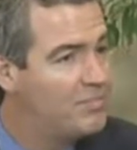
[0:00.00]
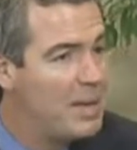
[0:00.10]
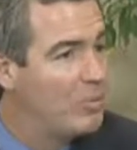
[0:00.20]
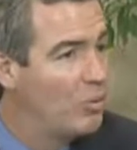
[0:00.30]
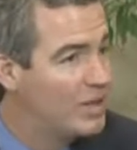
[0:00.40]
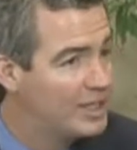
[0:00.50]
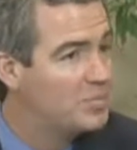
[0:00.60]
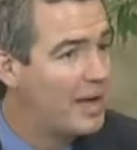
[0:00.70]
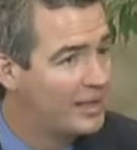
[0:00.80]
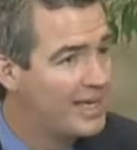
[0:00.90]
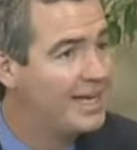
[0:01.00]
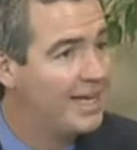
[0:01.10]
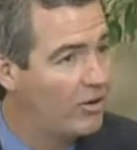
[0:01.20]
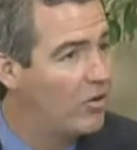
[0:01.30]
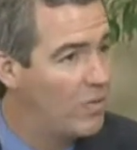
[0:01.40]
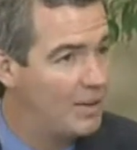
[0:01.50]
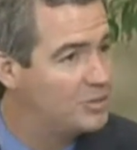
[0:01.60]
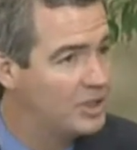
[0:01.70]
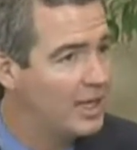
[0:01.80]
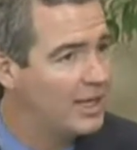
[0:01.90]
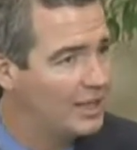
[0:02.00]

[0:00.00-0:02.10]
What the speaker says: people wouldn't expect they'd get on a website.